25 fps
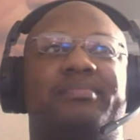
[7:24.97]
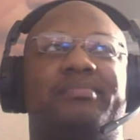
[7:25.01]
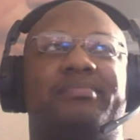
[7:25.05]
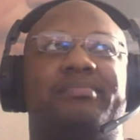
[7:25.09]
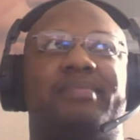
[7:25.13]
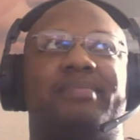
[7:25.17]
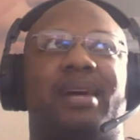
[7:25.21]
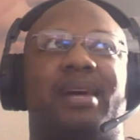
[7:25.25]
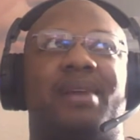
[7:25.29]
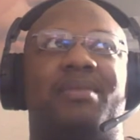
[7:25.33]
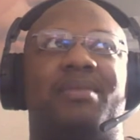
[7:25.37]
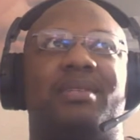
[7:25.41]

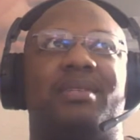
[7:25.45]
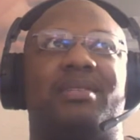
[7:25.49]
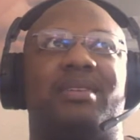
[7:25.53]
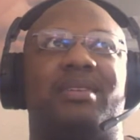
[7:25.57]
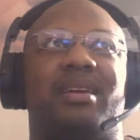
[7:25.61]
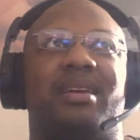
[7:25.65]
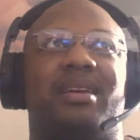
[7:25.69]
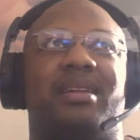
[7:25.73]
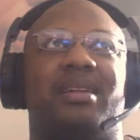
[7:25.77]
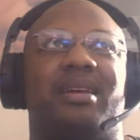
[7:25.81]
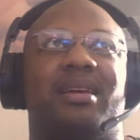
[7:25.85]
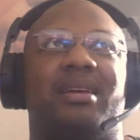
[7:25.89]
I would
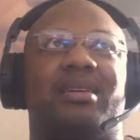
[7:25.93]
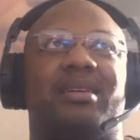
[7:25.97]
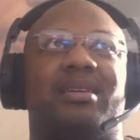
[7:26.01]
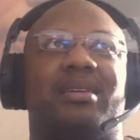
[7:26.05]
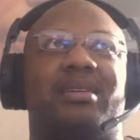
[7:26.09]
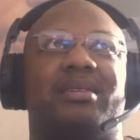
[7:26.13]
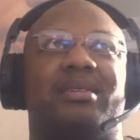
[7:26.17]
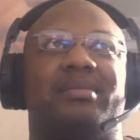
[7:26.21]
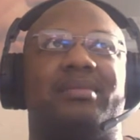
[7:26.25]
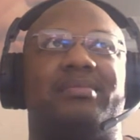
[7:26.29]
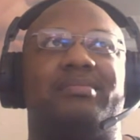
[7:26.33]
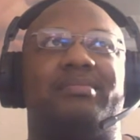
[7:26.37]
say like
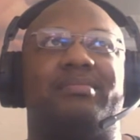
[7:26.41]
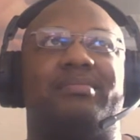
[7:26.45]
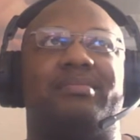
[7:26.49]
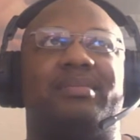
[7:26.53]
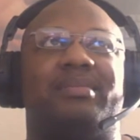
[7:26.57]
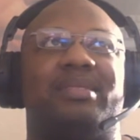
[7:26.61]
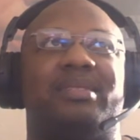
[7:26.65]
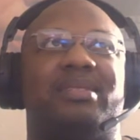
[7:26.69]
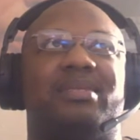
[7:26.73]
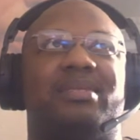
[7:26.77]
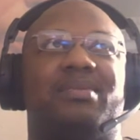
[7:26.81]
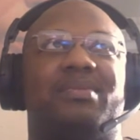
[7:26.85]

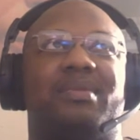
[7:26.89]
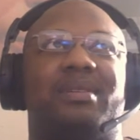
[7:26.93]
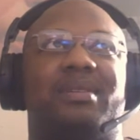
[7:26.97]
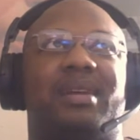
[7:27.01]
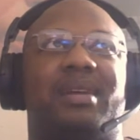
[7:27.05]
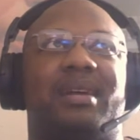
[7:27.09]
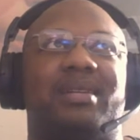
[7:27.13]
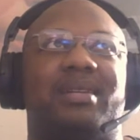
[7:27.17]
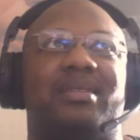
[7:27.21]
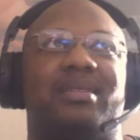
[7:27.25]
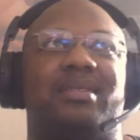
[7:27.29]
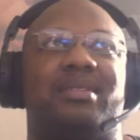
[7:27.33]
just the one,
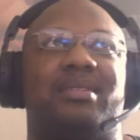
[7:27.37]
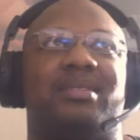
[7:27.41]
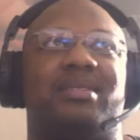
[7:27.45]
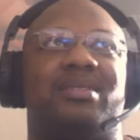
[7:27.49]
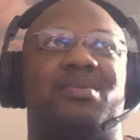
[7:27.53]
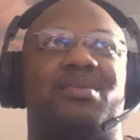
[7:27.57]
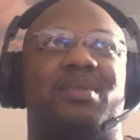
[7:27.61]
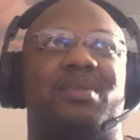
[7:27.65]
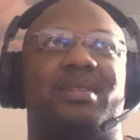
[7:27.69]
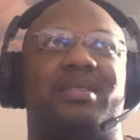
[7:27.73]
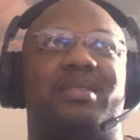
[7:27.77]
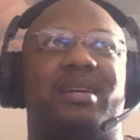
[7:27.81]
like I said, just
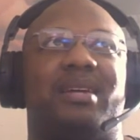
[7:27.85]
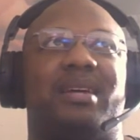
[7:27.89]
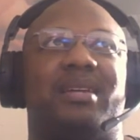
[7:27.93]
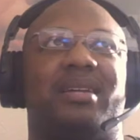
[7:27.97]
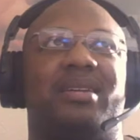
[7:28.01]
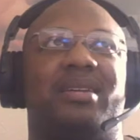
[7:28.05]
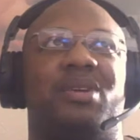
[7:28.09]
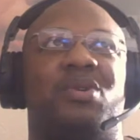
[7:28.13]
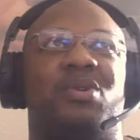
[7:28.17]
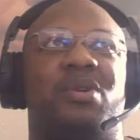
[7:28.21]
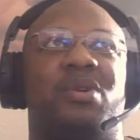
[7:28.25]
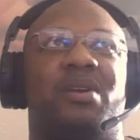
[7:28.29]
the ones I
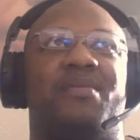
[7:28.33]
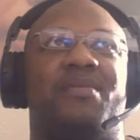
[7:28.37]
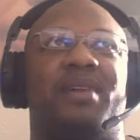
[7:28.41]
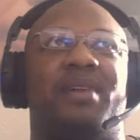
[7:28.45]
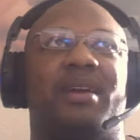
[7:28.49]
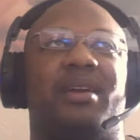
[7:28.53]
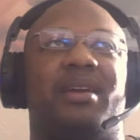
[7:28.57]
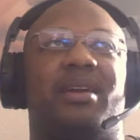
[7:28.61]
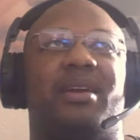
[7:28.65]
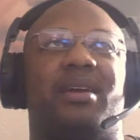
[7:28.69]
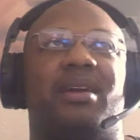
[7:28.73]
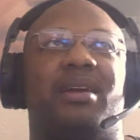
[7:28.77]
know of,
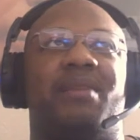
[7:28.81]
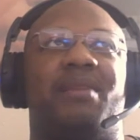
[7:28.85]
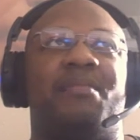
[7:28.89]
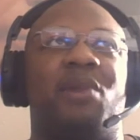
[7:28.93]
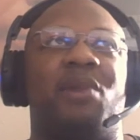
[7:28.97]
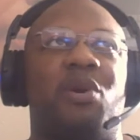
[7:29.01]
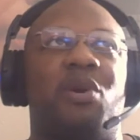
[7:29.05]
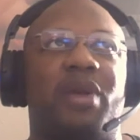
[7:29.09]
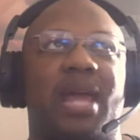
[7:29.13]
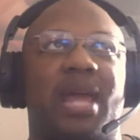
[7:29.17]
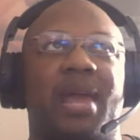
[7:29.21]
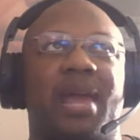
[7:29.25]
like
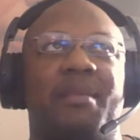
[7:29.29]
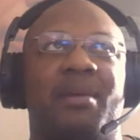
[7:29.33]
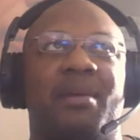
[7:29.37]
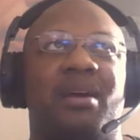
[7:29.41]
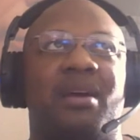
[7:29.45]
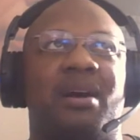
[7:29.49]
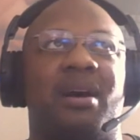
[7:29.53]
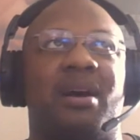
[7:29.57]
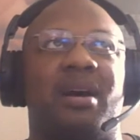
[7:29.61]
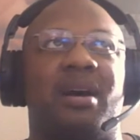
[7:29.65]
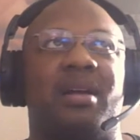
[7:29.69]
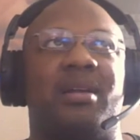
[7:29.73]
Mo Game
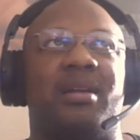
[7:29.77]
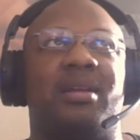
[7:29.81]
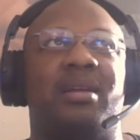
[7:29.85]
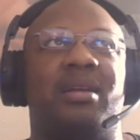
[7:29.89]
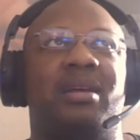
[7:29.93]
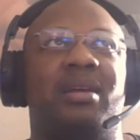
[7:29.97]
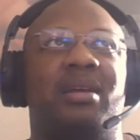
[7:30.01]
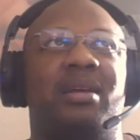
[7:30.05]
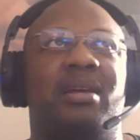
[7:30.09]
Con,